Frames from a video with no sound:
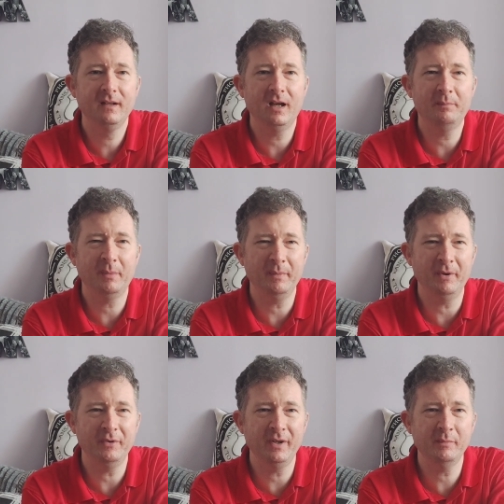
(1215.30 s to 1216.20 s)
I probably
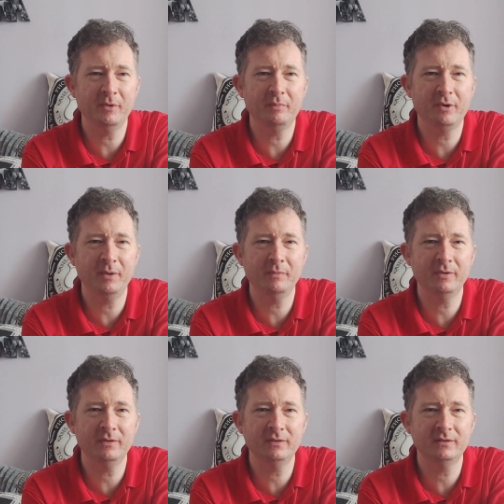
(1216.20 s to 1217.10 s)
won't do any more Prime
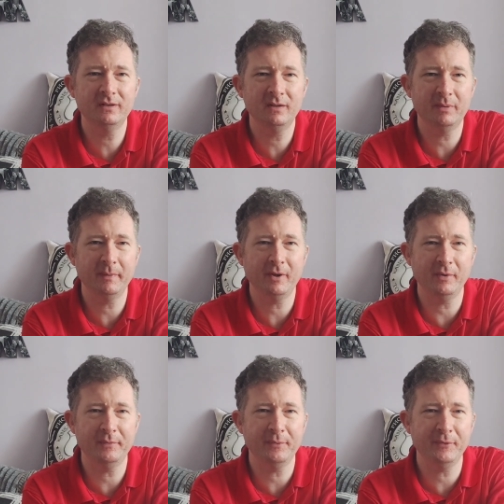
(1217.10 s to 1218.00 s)
ones. I probably
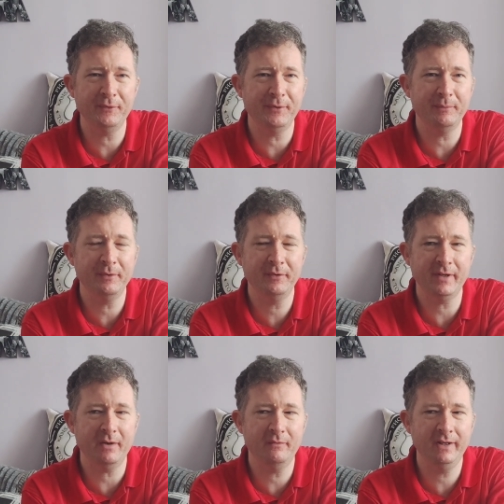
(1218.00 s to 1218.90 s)
can't afford the other ones.
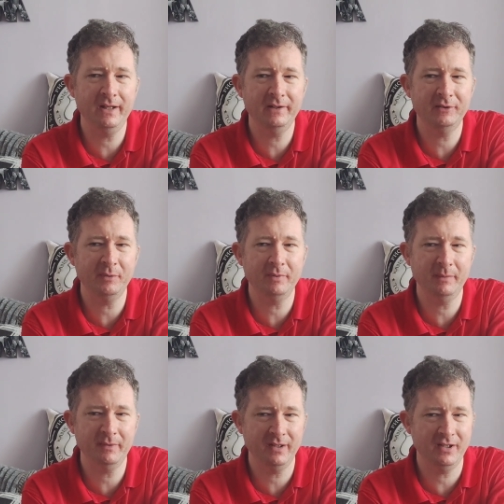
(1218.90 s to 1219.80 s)
That really super
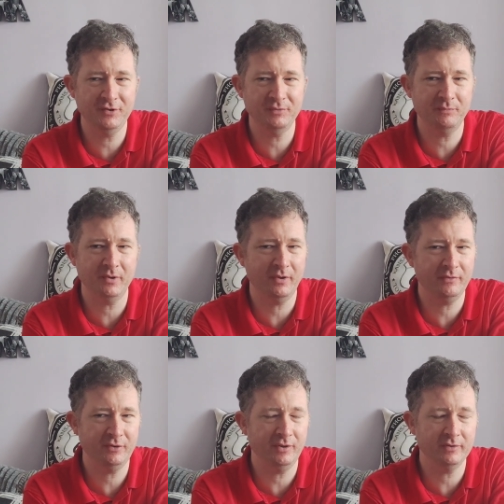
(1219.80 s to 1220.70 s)
limited edition one, I
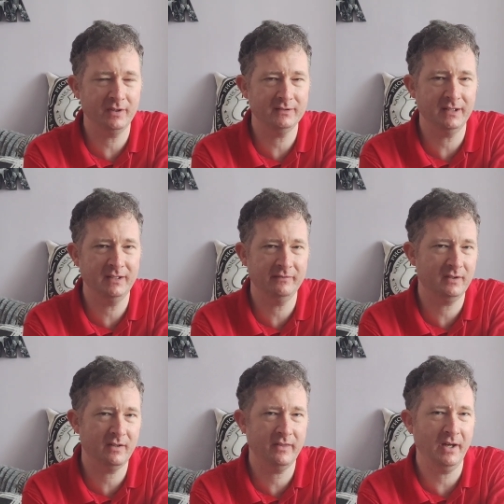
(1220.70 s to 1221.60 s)
shoot, it's like selling
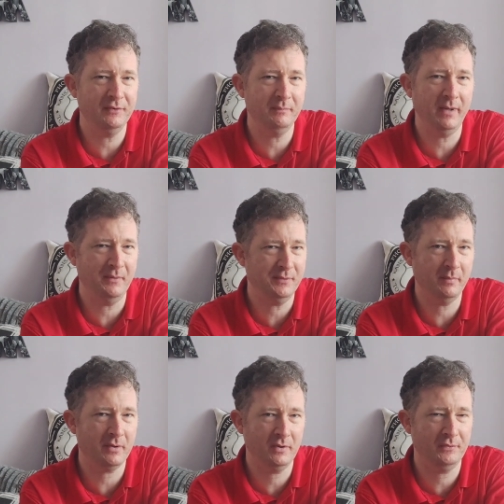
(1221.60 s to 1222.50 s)
for like a thousand pounds
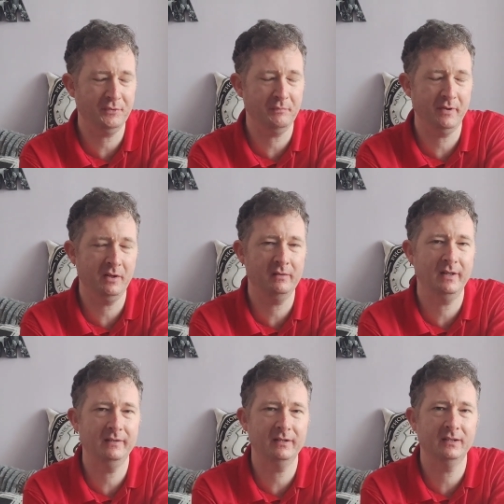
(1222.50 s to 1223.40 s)
a bottle or something
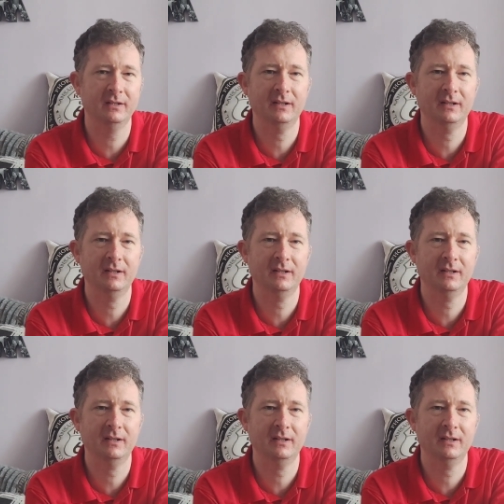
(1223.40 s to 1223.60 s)
crazy.